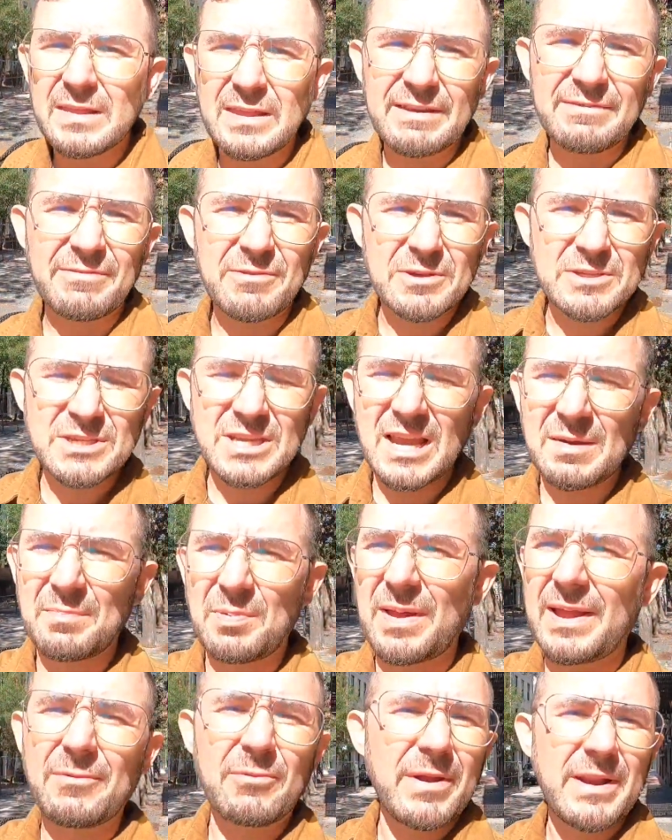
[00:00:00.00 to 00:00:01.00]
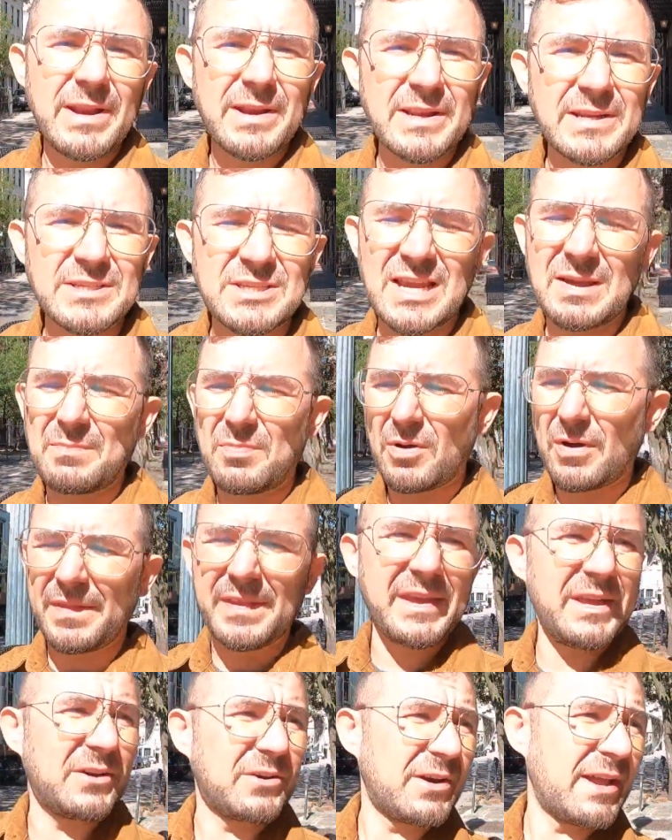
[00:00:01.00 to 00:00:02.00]
Like, for example, I read an example
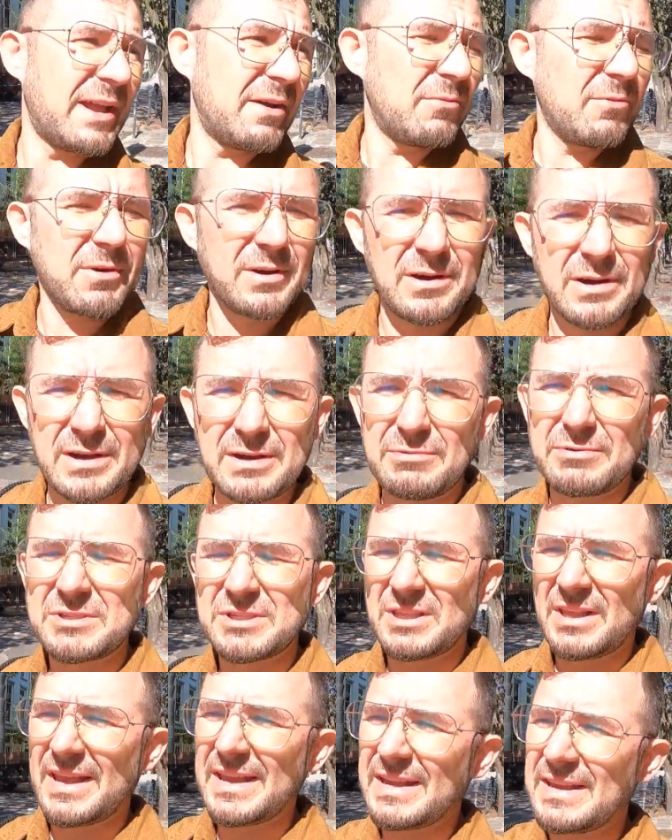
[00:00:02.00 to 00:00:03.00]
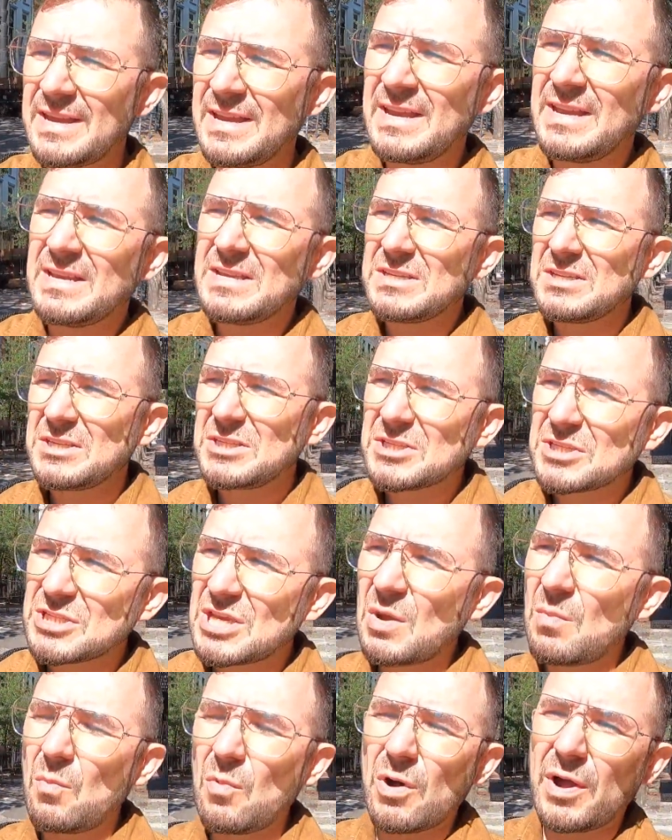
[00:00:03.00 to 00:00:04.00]
on the internet where it was like
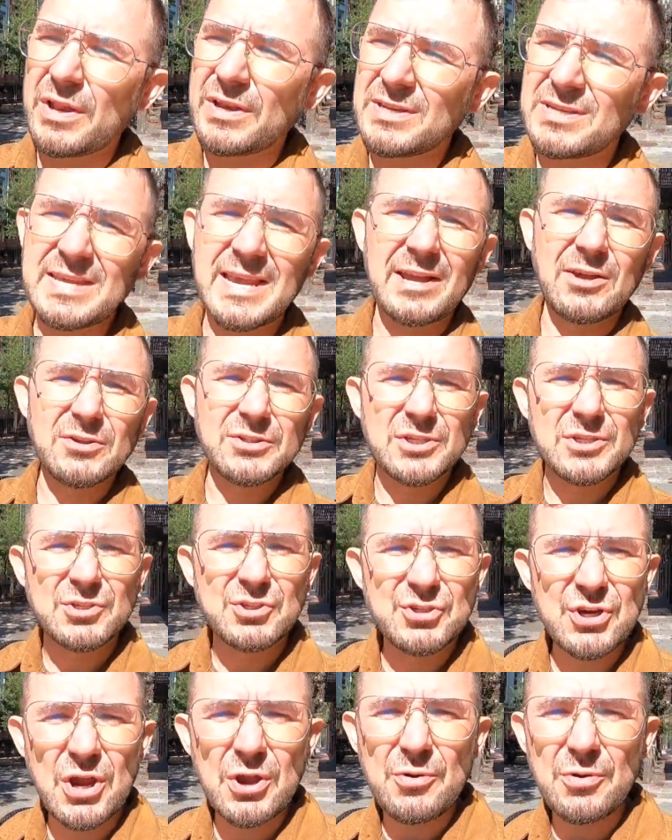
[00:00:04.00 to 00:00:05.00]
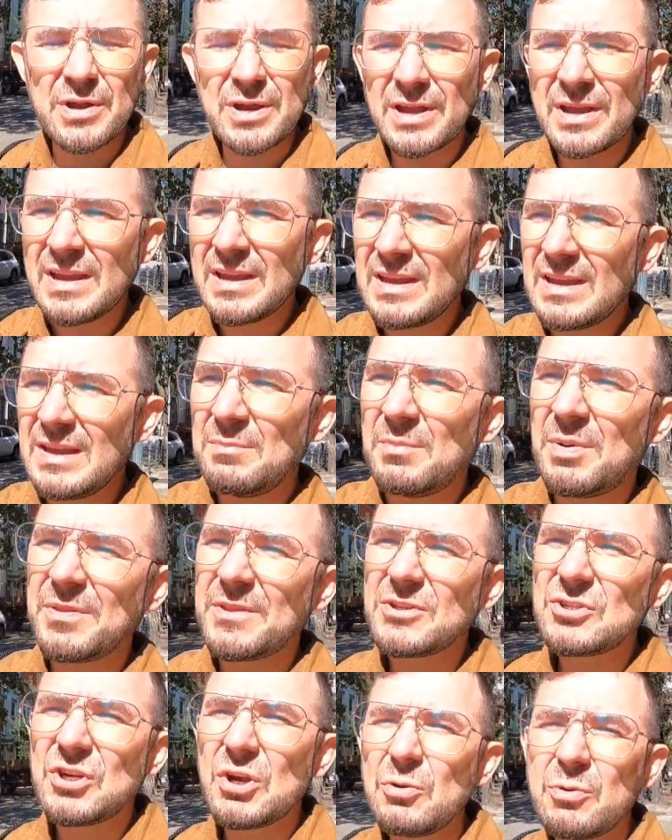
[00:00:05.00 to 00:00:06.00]
someone tells a joke,
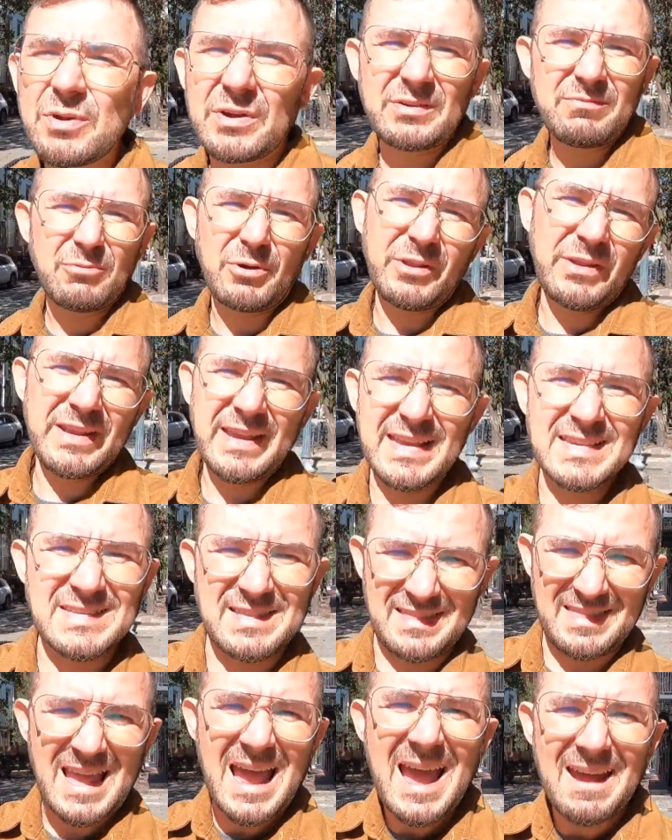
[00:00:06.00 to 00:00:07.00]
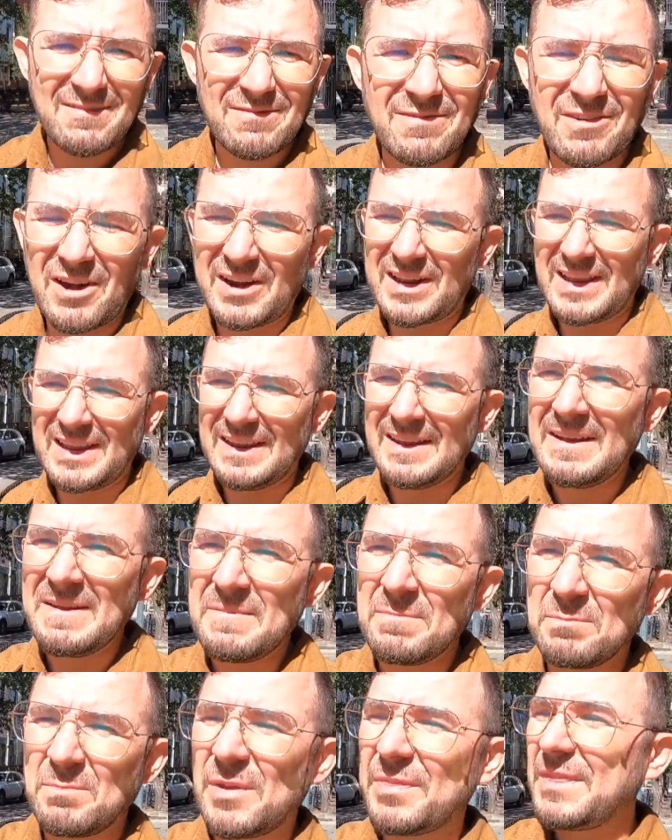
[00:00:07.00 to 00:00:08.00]
but the joke really isn't that funny,
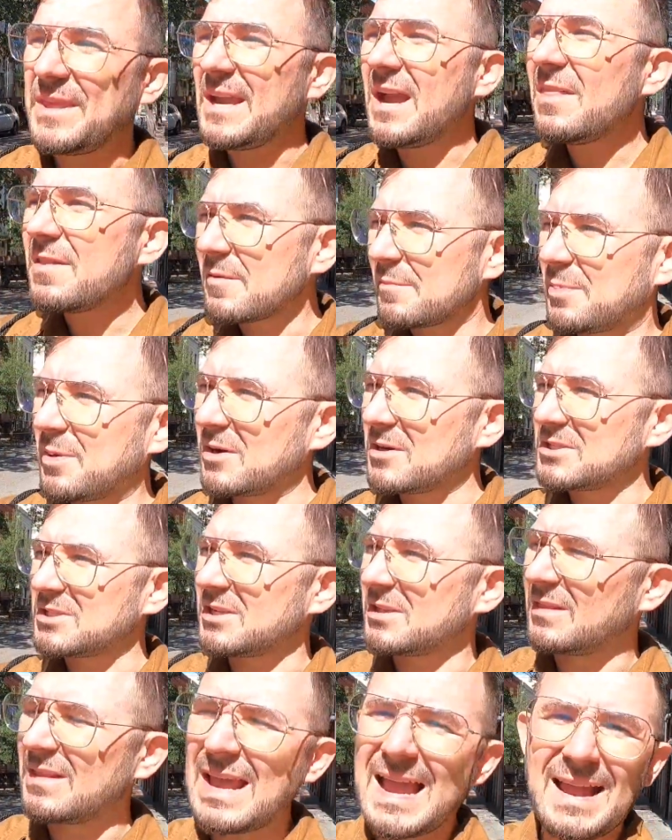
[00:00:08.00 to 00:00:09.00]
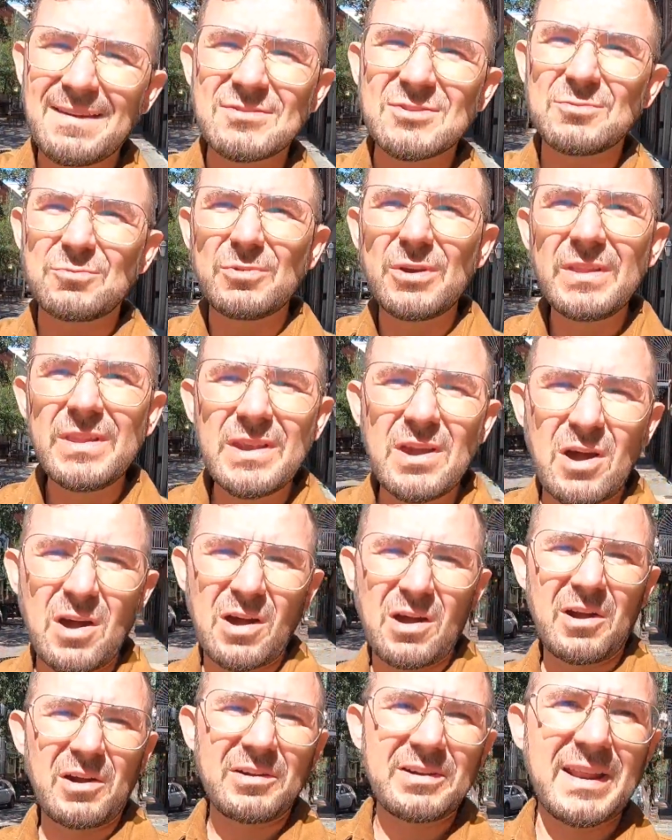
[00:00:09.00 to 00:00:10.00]
but the other person laughs really
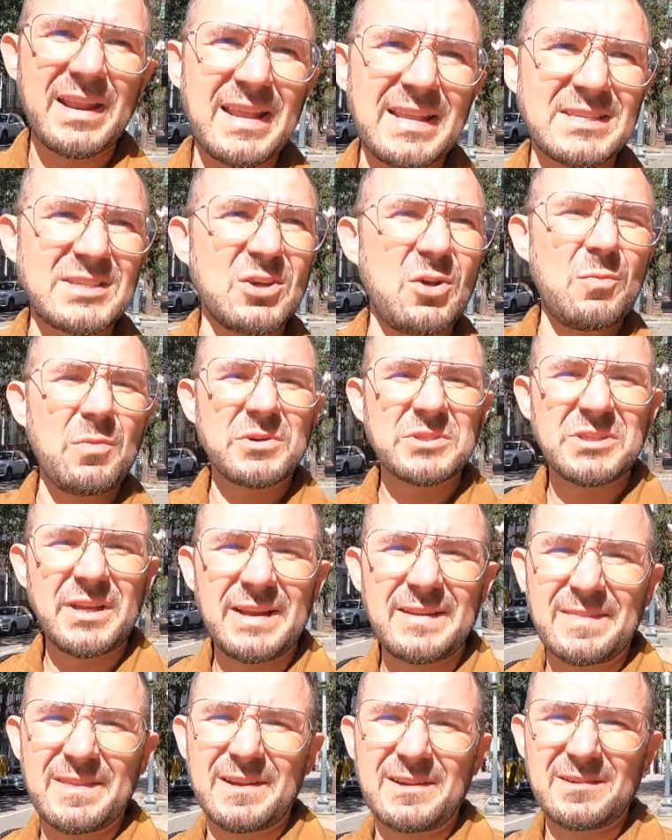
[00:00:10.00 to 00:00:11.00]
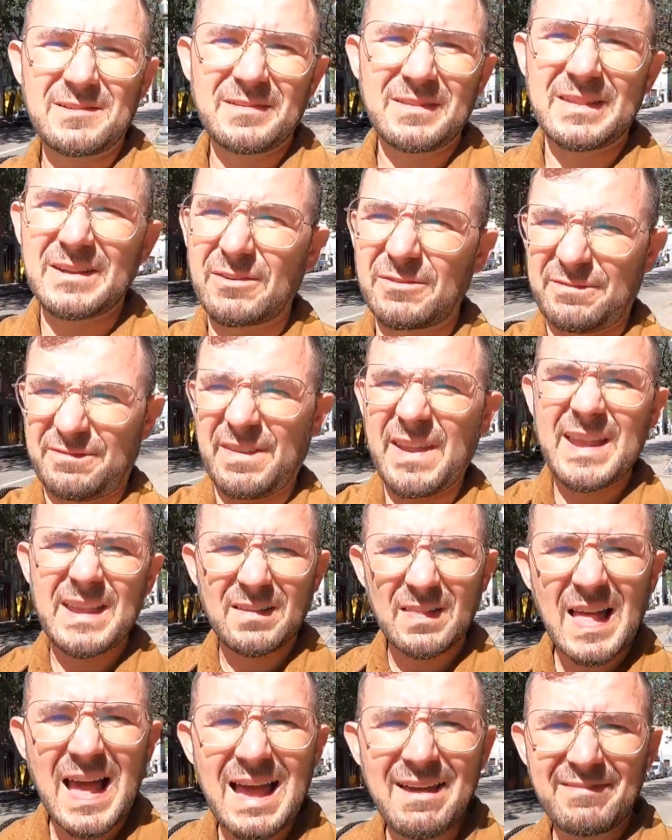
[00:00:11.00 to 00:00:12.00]
hard, and it's almost like they're
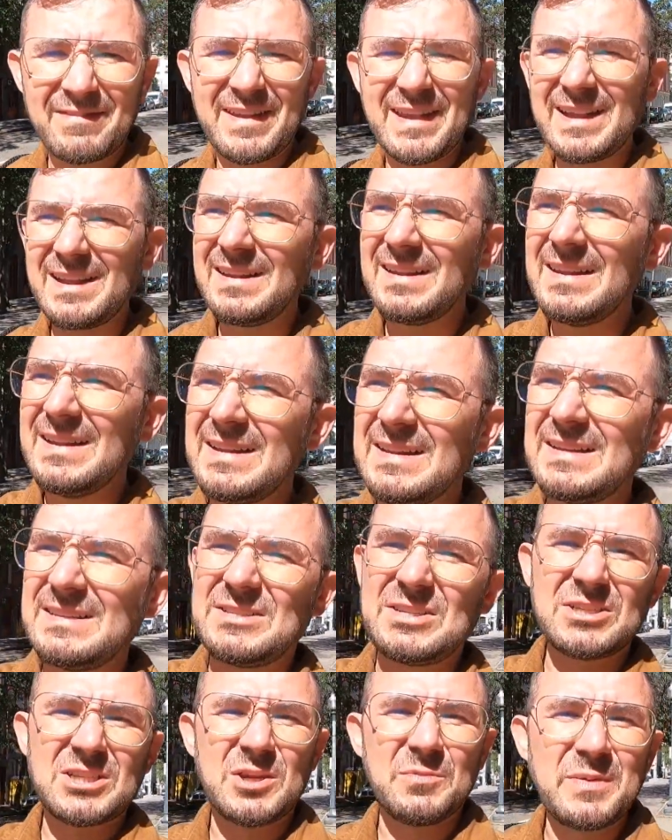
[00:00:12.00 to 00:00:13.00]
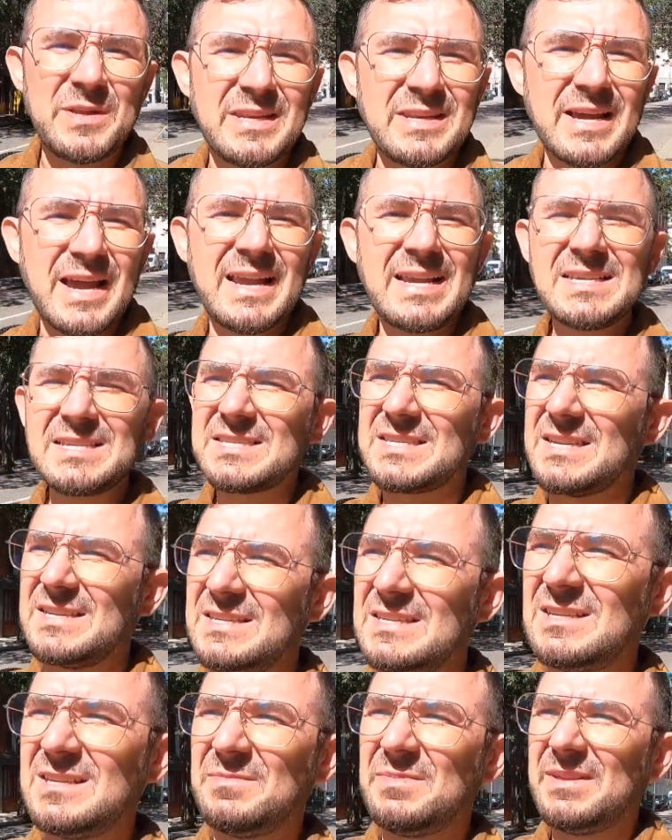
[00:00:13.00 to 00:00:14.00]
fake laughing just to be nice,
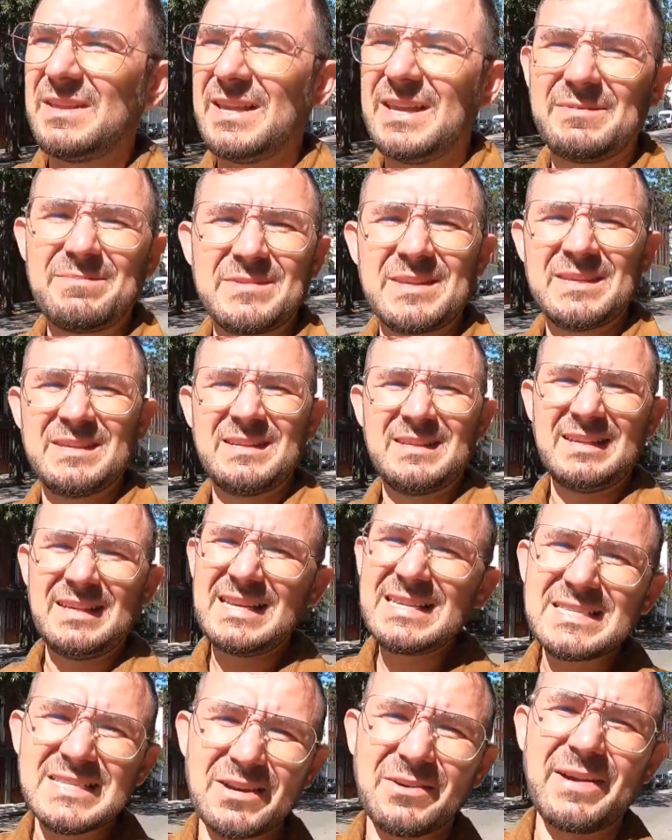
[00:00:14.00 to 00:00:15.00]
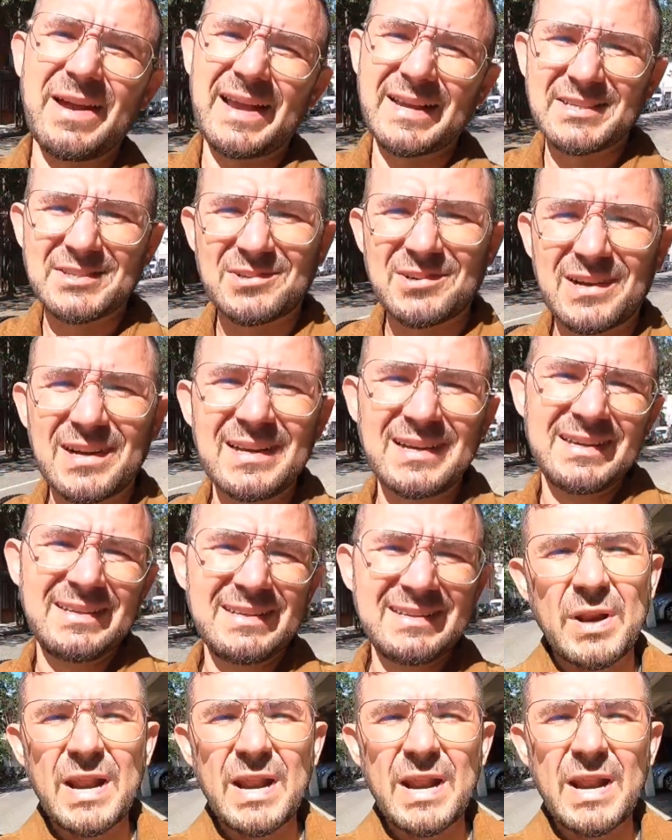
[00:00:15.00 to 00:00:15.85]
and you could be like, he's so extra.